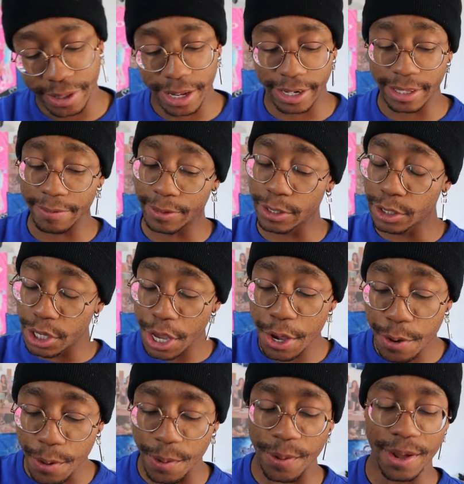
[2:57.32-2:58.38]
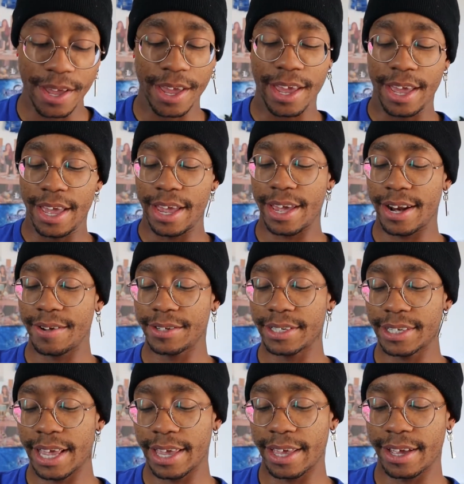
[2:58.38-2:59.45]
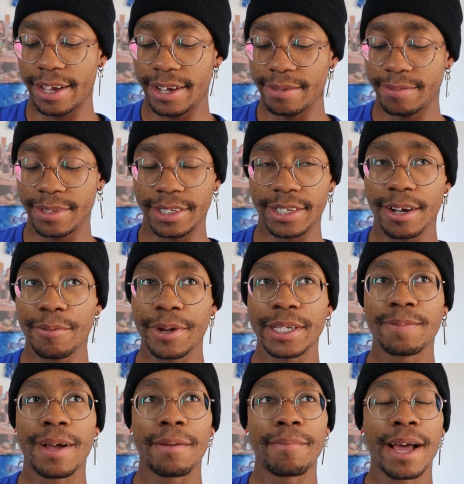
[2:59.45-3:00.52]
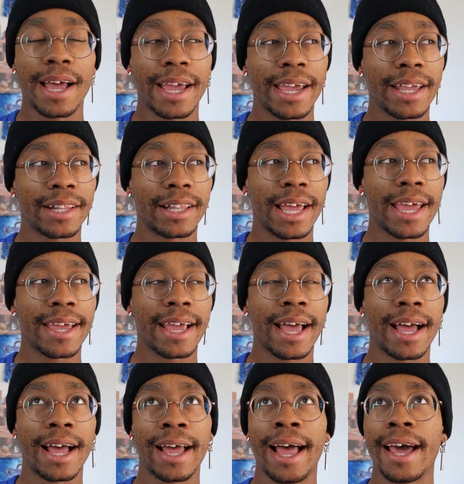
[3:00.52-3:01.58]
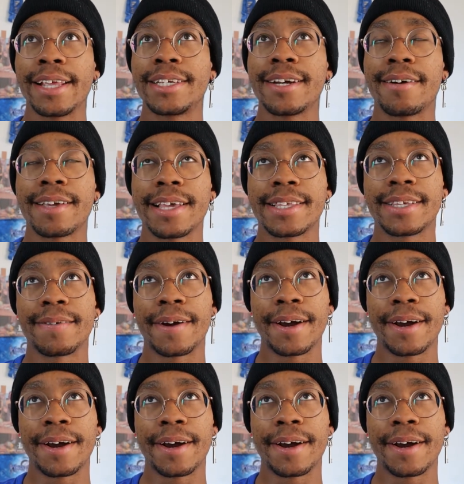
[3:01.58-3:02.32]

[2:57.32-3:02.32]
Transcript: on a lot of levels too and i was just like um, did y'all reach my mind like how did y'all get so